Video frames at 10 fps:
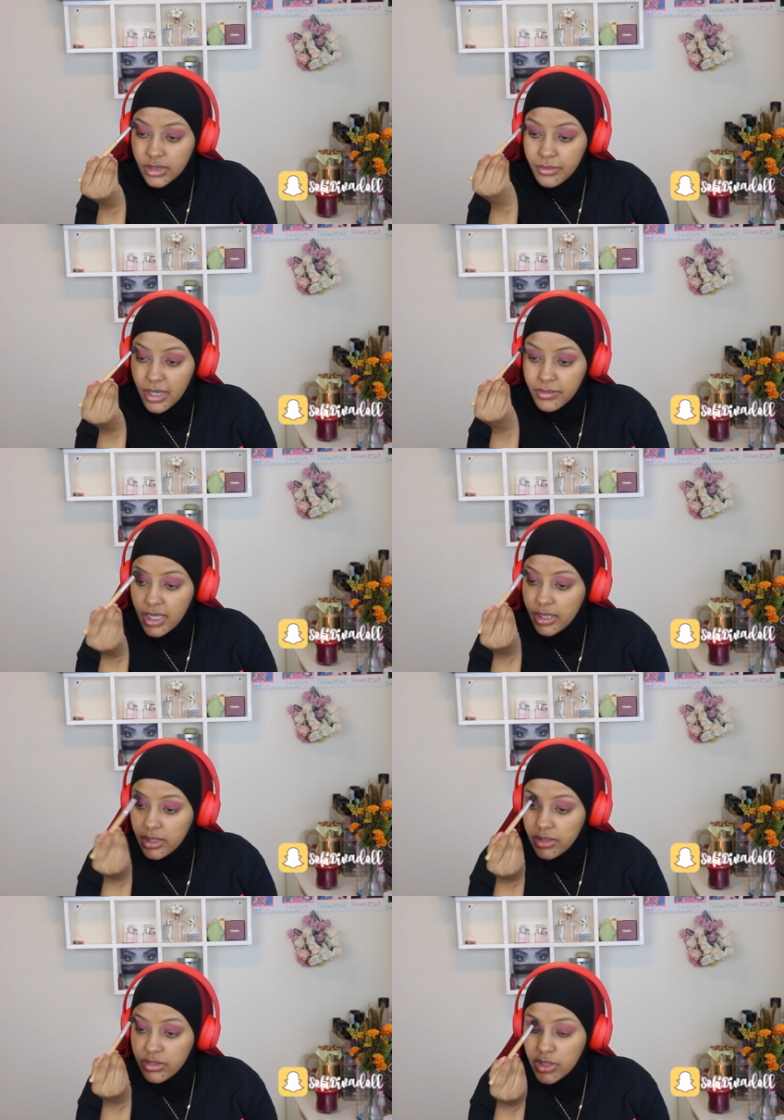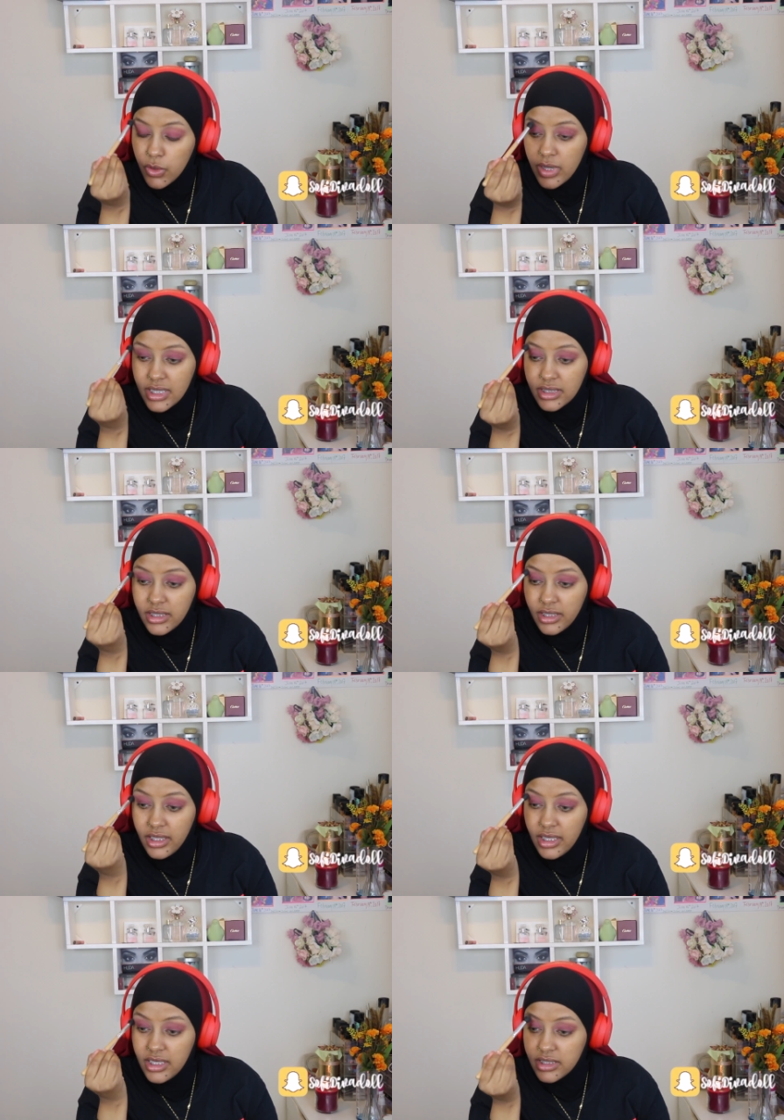but I'm telling you, it's always the
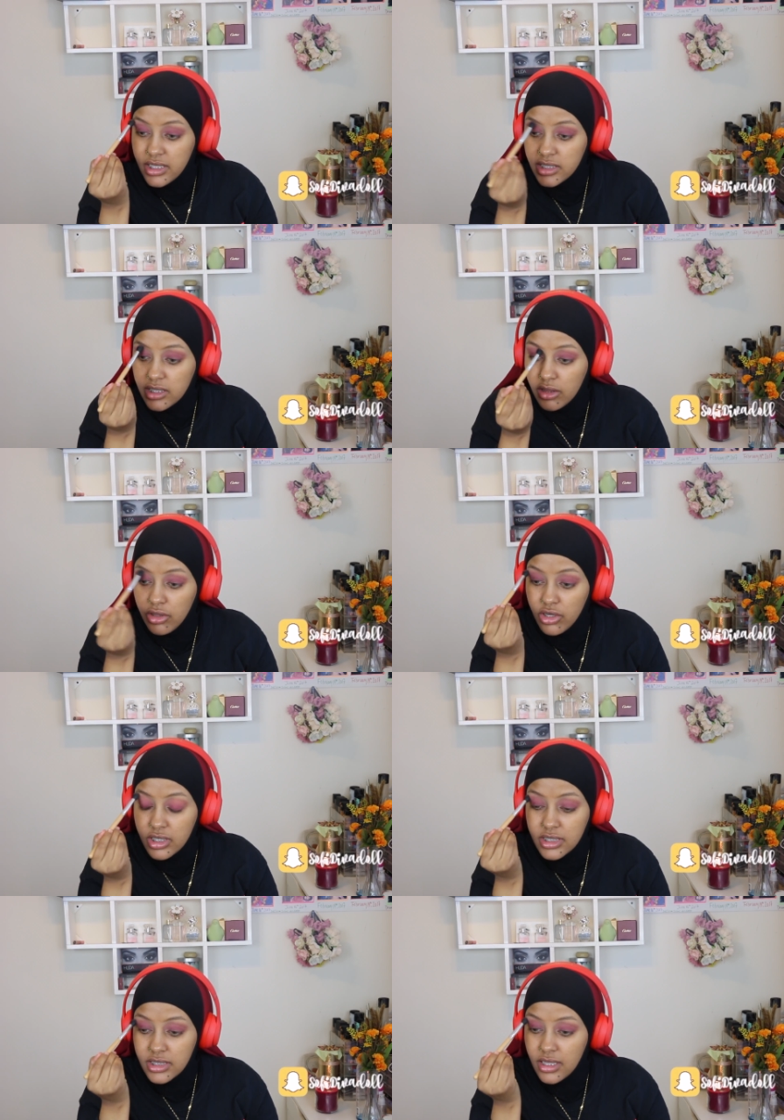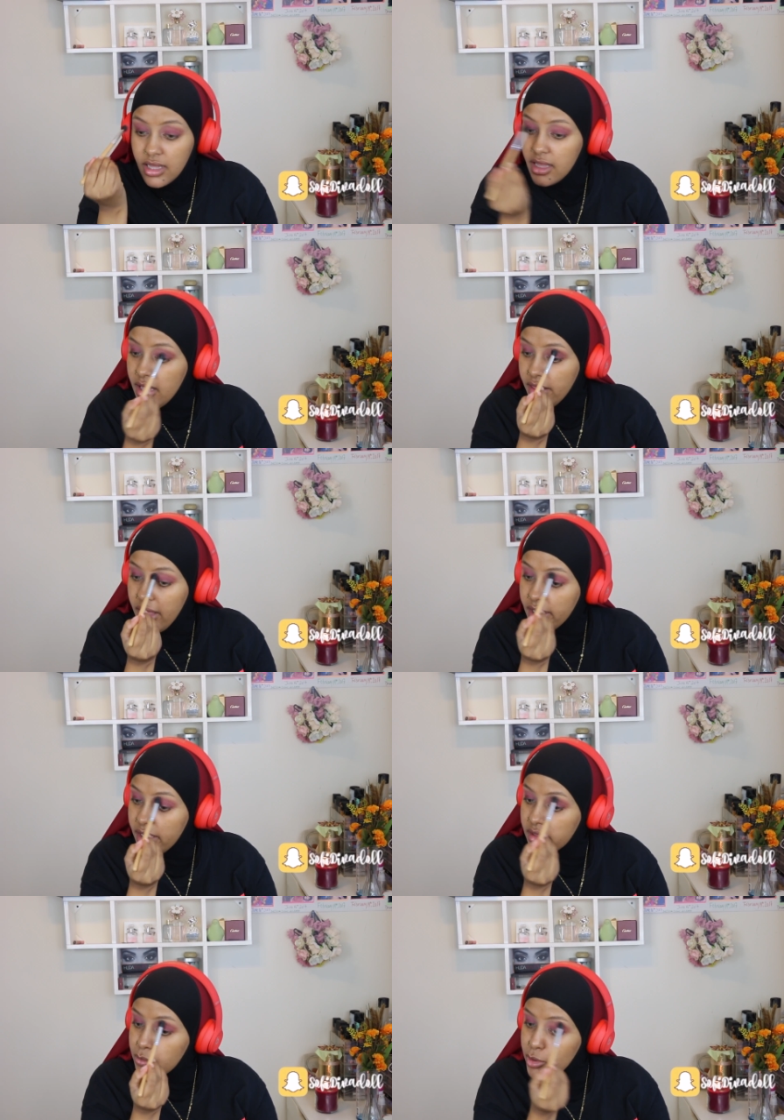easiest looks that
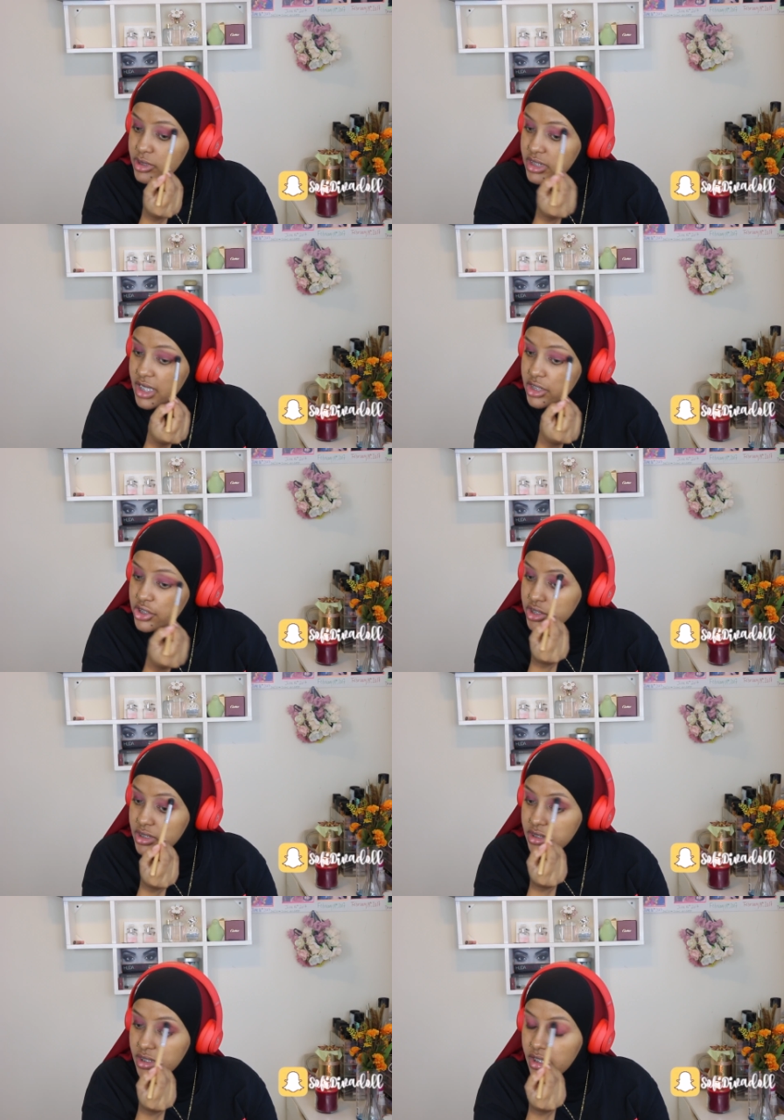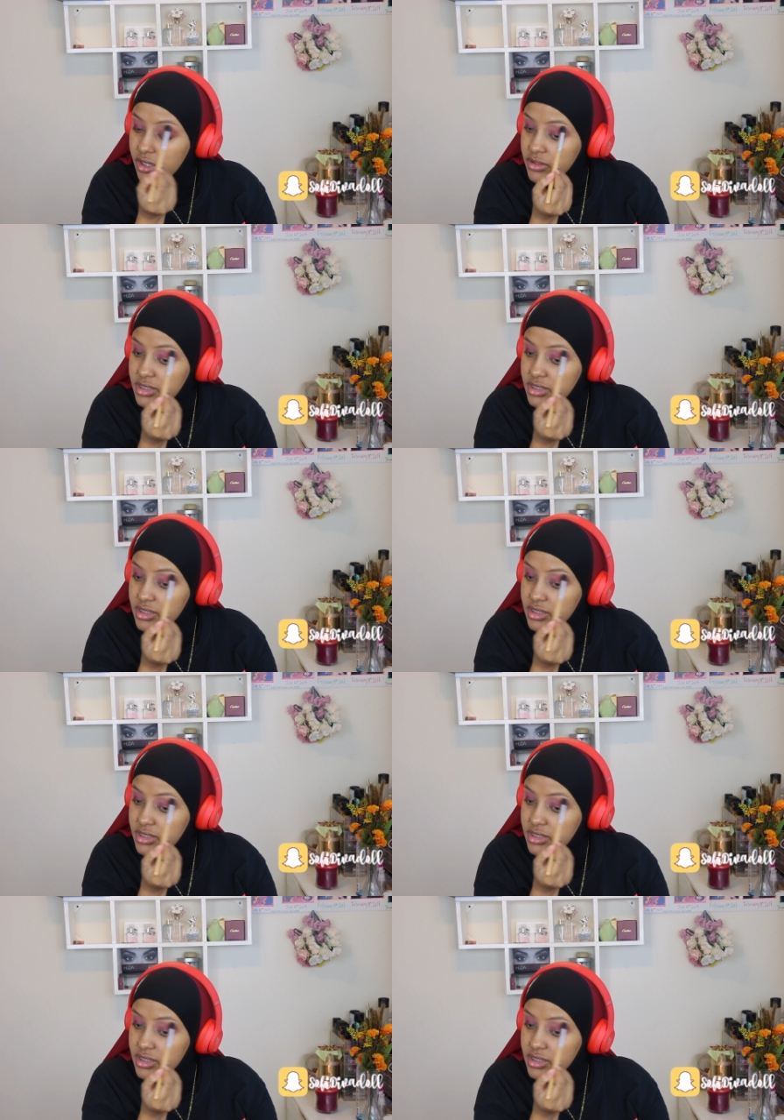get the most attention, you know?